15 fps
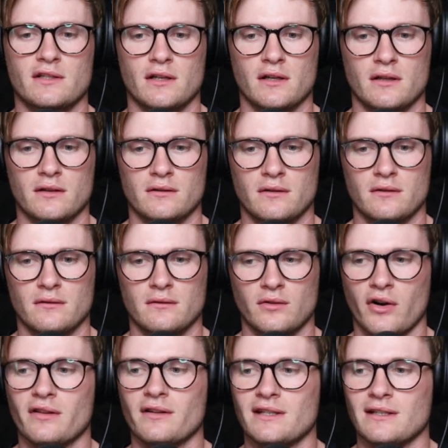to
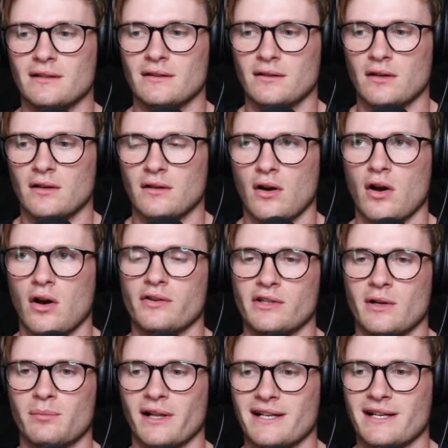not only
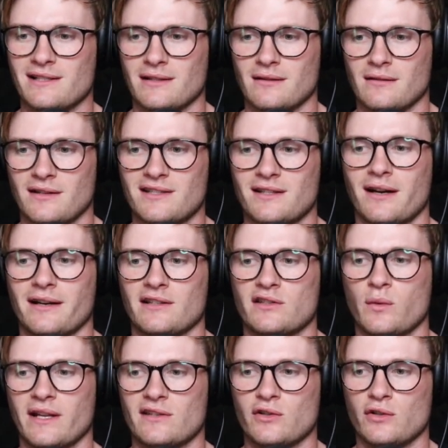earn your place in the
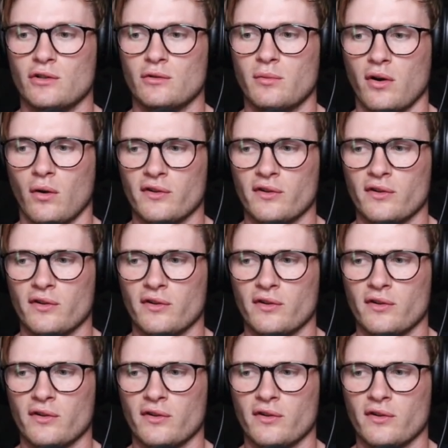starting 22,